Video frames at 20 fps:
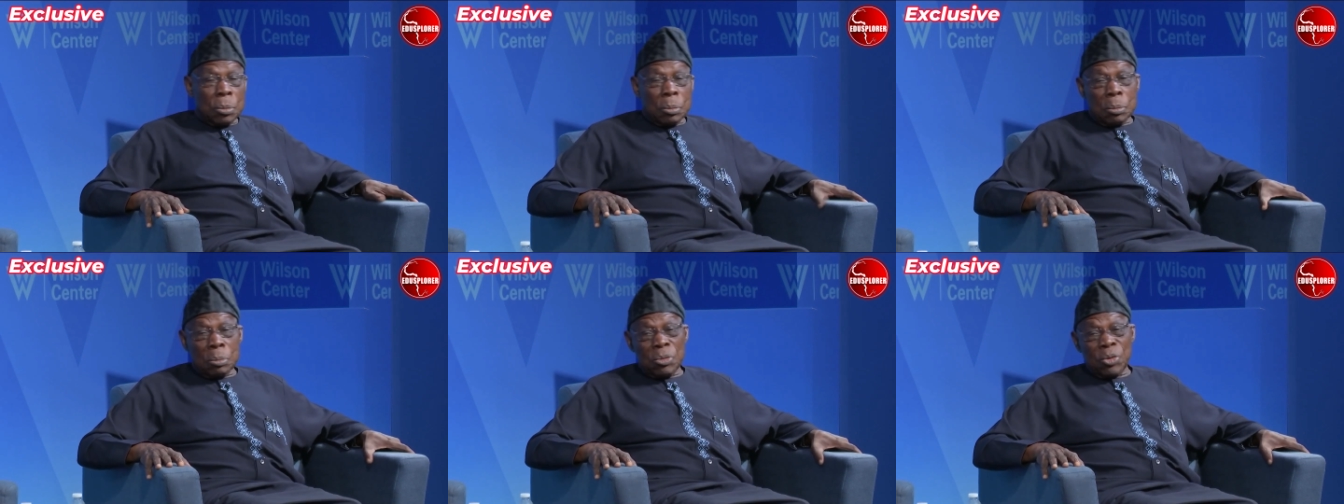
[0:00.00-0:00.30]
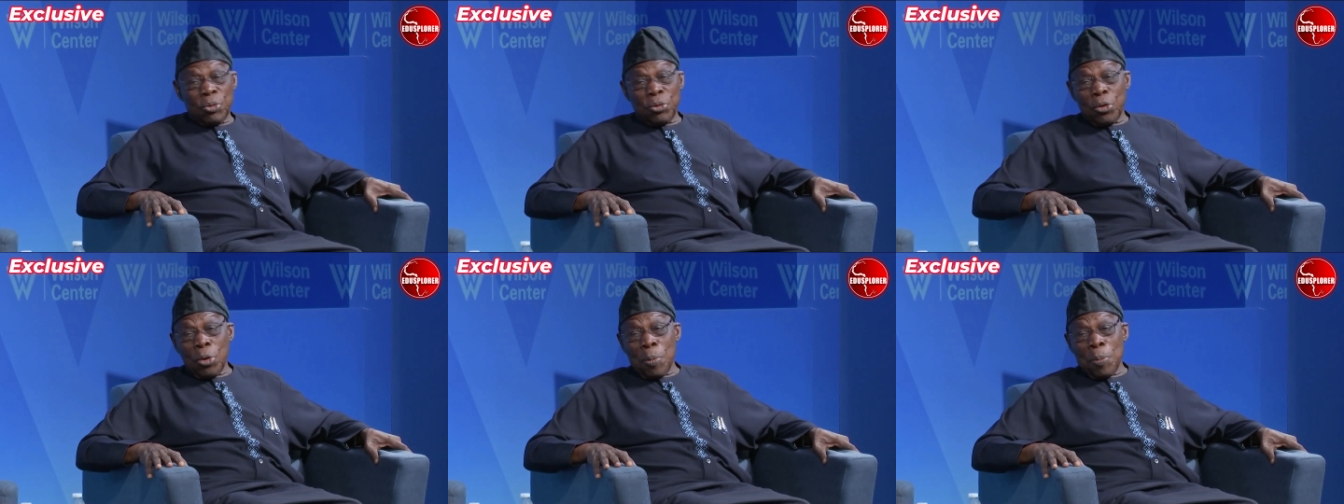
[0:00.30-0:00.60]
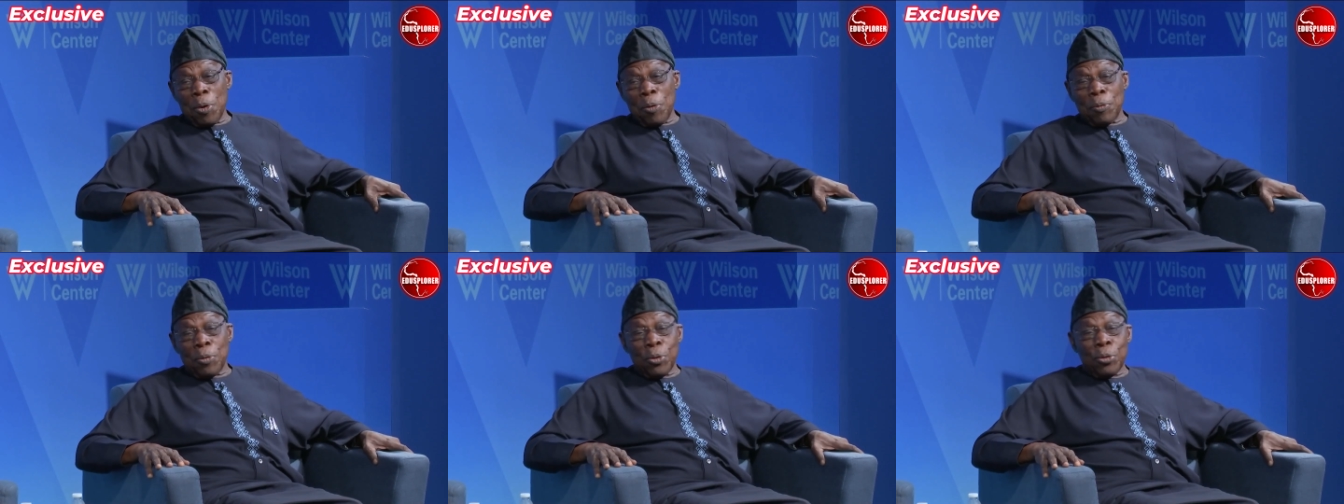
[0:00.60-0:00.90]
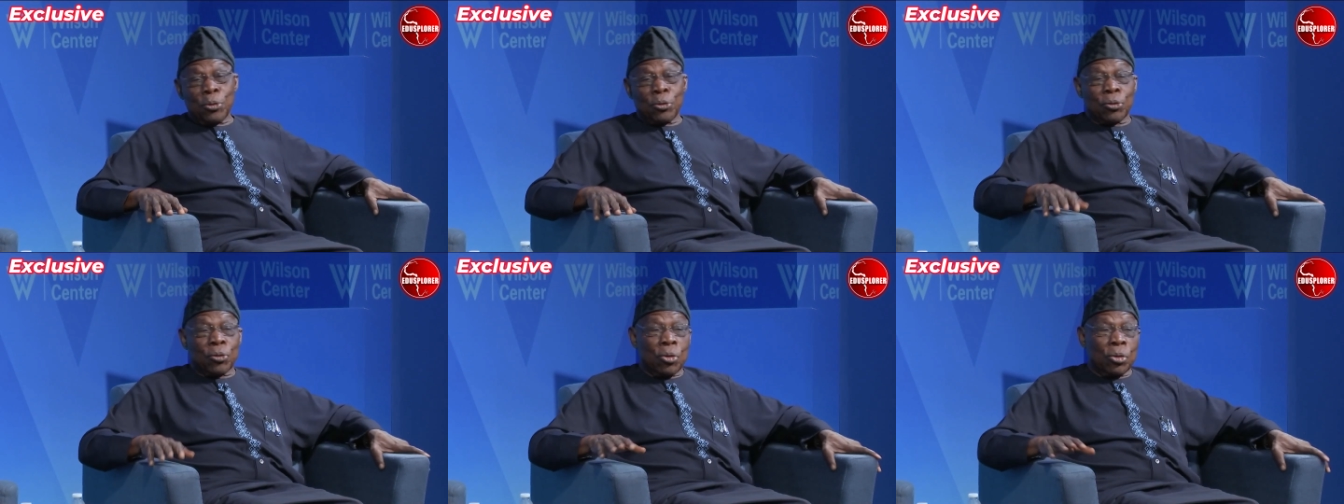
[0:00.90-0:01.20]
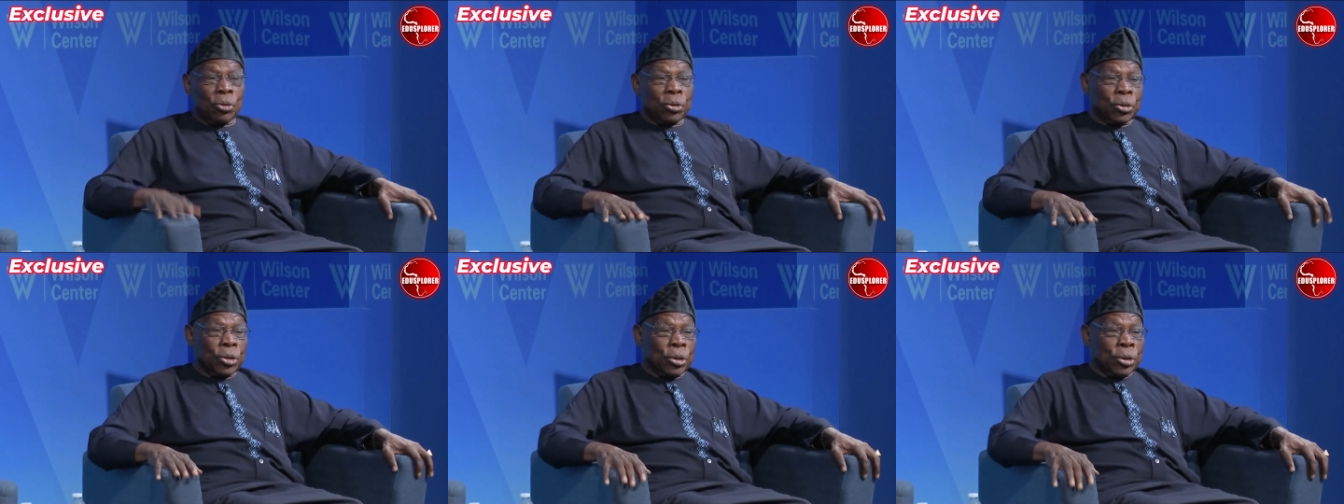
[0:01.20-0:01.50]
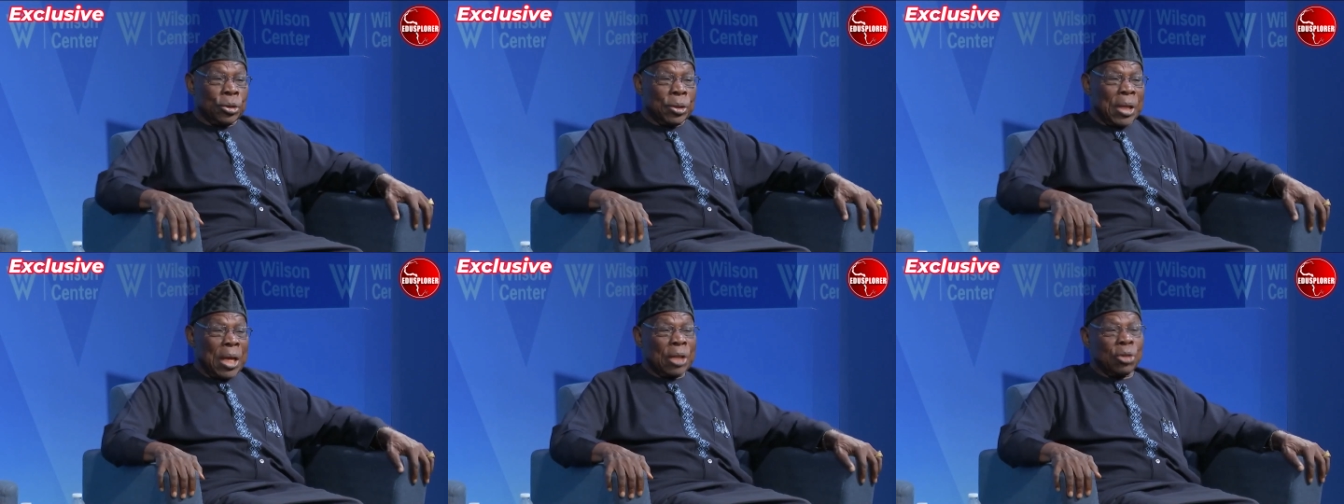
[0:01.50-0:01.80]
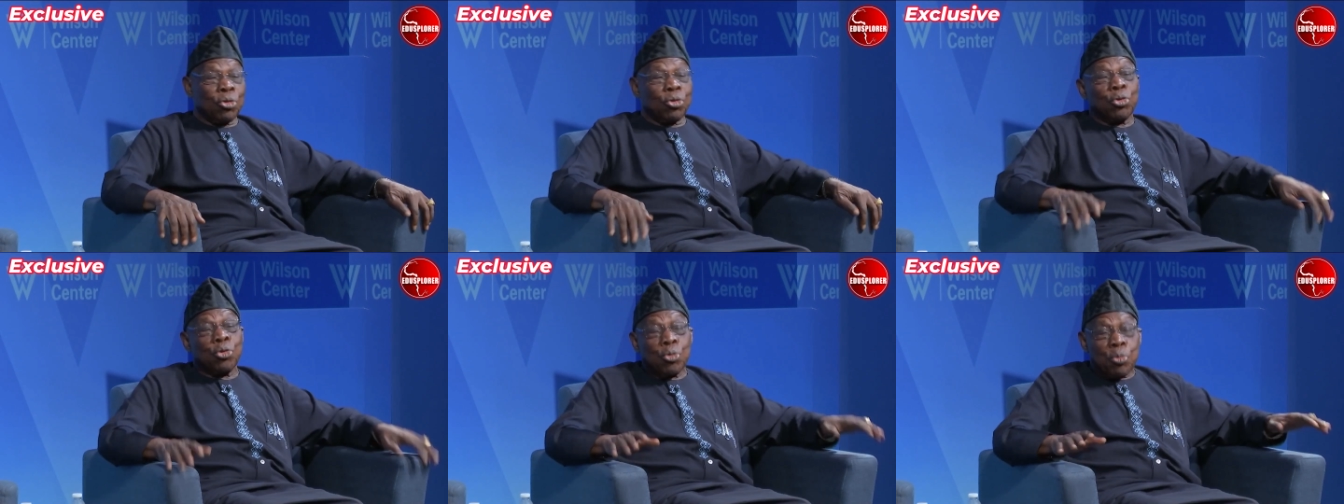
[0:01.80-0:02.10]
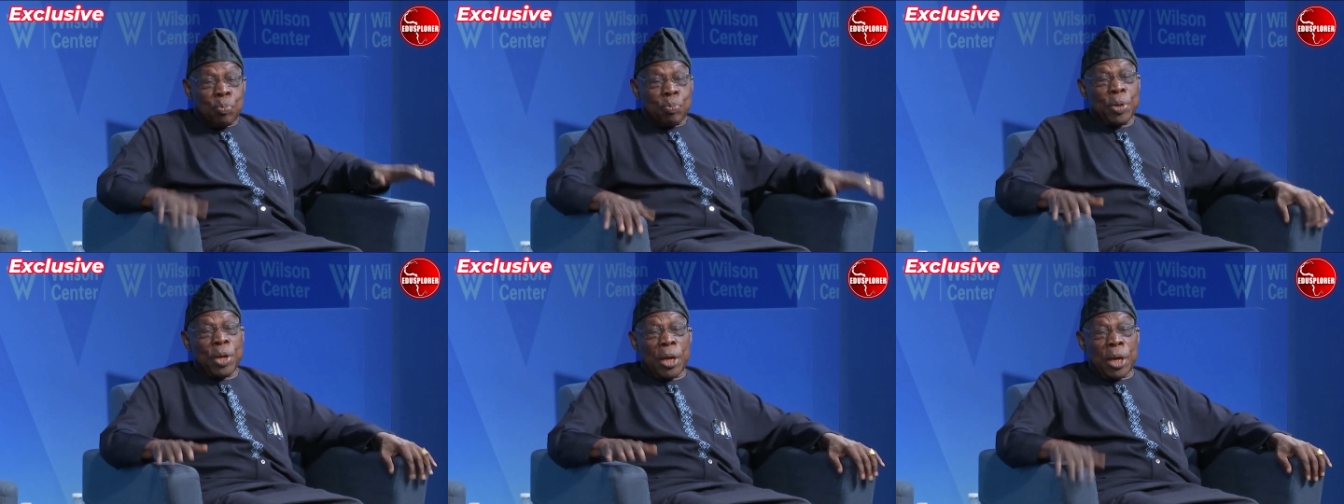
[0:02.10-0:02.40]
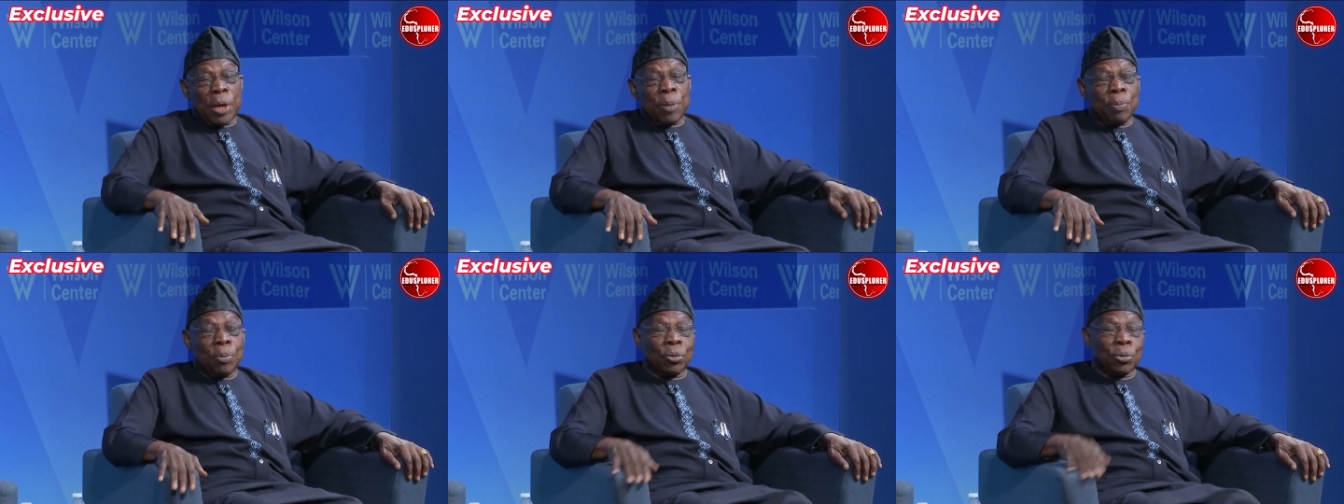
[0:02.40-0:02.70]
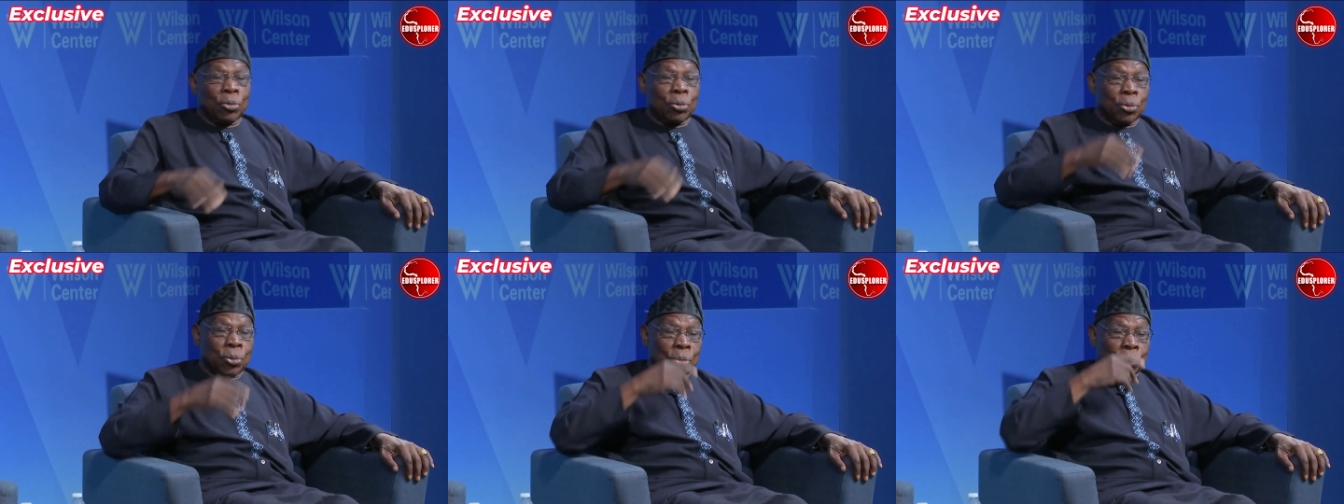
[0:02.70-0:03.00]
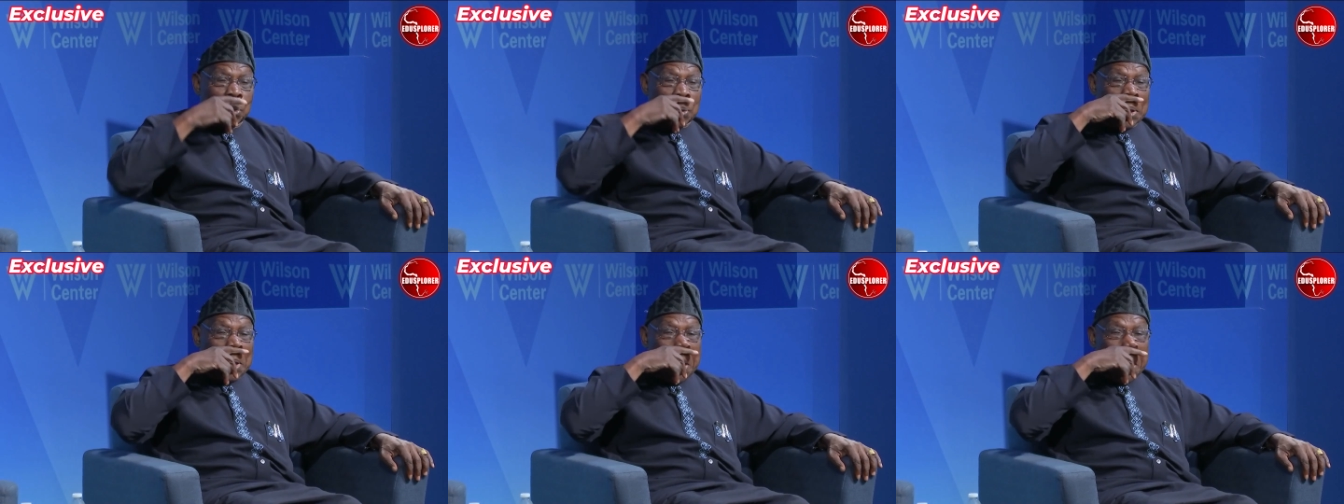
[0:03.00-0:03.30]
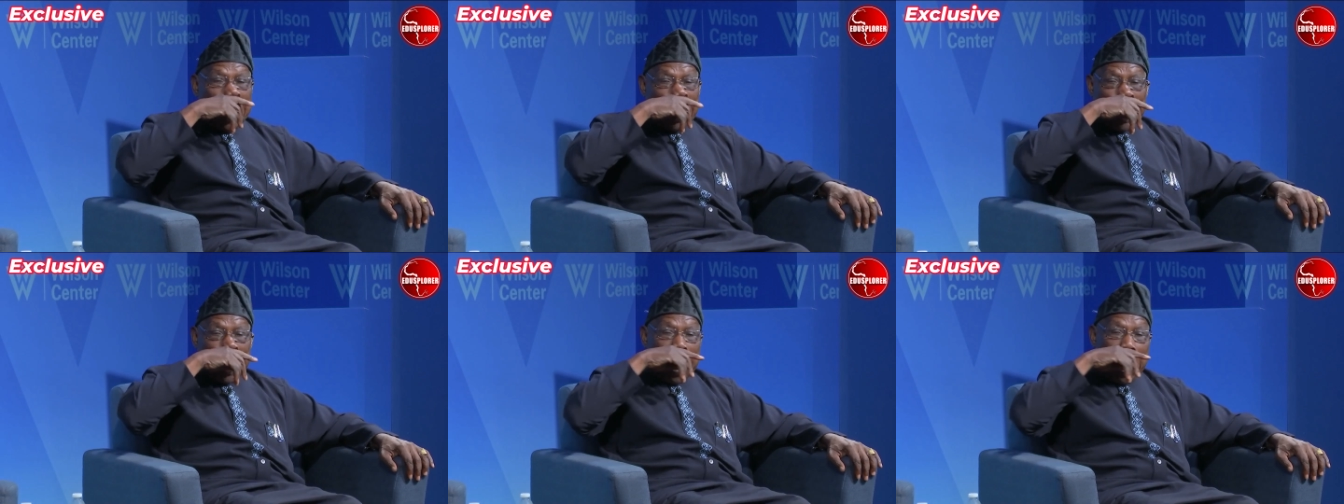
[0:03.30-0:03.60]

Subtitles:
some of those countries that should be able to do that,